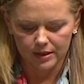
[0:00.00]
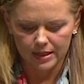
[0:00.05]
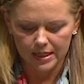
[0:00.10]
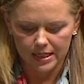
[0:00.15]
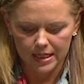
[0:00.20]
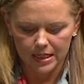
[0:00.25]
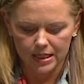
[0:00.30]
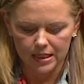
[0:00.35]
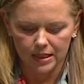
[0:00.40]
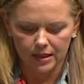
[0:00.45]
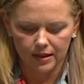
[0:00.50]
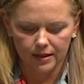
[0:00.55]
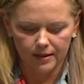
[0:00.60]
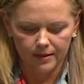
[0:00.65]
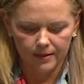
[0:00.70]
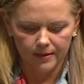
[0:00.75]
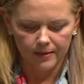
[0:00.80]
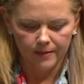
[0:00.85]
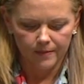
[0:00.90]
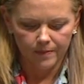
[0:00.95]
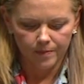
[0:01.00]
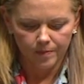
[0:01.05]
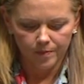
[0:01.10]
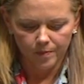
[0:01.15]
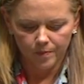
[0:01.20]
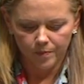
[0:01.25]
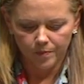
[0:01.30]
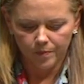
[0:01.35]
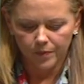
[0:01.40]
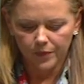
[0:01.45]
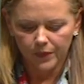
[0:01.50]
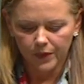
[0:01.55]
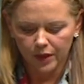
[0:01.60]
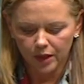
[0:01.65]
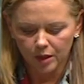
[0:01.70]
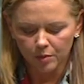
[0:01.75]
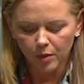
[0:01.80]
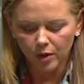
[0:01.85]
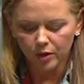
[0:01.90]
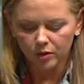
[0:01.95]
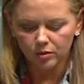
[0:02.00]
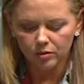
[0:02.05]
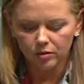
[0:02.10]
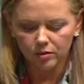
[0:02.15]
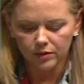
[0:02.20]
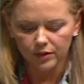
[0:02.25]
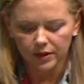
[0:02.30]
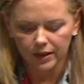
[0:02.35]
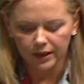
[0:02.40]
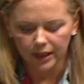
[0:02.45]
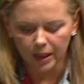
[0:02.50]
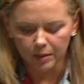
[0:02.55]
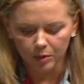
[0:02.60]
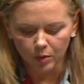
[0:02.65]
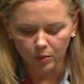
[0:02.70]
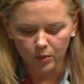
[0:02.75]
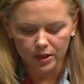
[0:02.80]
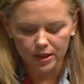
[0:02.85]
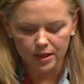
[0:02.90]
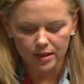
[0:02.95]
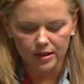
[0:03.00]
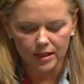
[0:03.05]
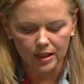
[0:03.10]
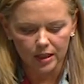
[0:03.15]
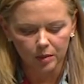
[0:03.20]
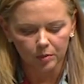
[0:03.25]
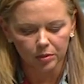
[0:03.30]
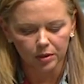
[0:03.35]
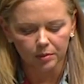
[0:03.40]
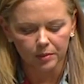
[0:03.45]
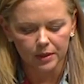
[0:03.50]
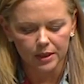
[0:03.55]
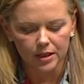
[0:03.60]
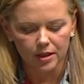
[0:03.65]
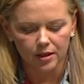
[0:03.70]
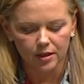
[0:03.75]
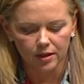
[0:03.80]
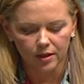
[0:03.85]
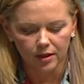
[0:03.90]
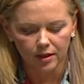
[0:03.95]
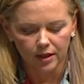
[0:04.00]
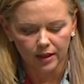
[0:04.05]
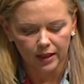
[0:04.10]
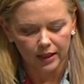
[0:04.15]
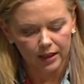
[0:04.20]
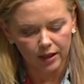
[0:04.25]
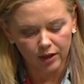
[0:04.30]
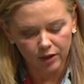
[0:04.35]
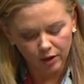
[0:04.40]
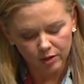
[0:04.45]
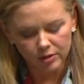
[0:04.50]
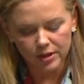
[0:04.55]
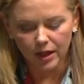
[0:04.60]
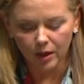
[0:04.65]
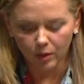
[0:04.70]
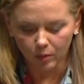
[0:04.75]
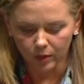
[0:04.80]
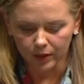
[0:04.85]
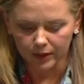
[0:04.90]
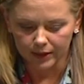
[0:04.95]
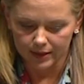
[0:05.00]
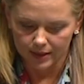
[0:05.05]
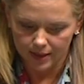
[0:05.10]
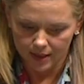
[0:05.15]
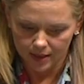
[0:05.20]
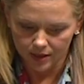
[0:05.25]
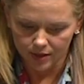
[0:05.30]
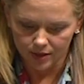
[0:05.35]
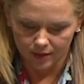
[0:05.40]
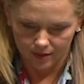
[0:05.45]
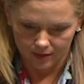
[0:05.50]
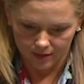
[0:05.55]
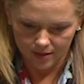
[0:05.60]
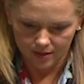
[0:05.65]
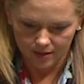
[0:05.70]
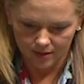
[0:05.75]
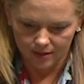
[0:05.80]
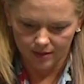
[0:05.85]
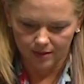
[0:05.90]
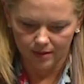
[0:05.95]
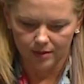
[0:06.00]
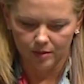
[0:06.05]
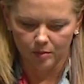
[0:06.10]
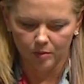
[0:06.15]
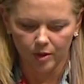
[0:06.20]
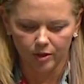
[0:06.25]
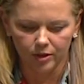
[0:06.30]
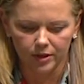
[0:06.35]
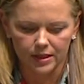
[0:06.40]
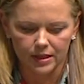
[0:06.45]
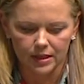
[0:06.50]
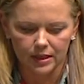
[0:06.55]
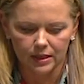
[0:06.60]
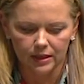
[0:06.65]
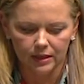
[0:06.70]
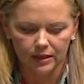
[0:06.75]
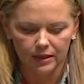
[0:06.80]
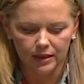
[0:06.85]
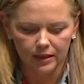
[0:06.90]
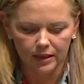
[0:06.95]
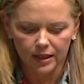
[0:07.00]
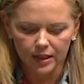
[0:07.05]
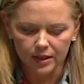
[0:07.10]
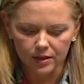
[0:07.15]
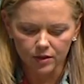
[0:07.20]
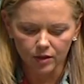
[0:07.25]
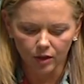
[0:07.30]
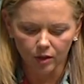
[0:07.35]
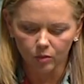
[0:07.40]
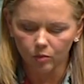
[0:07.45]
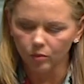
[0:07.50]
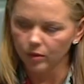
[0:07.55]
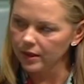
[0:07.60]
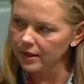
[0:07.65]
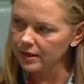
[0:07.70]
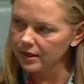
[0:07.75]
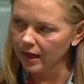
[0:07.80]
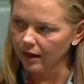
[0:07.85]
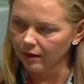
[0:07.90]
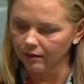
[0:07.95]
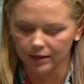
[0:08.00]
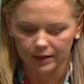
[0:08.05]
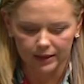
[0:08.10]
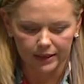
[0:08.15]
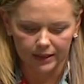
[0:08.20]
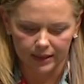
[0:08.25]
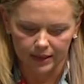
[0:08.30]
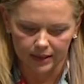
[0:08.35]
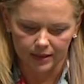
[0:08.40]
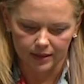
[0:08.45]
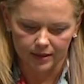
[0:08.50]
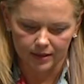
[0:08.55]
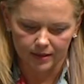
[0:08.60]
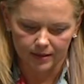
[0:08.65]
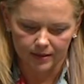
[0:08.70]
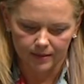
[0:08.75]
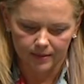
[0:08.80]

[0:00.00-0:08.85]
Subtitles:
need. The model that Labor wishes to implement in a no doubt well-intentioned policy is not what is currently needed.